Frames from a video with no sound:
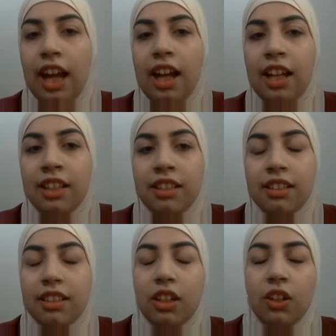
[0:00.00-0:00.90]

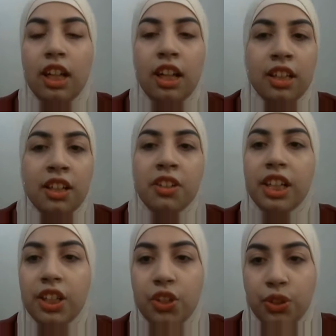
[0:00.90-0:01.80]
And another
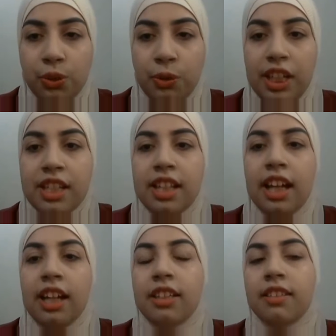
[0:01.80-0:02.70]
issue is
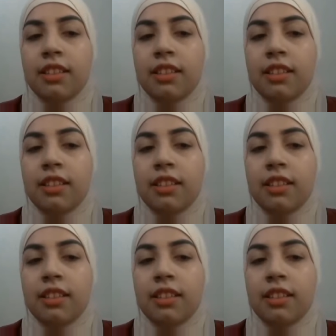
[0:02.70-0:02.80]
that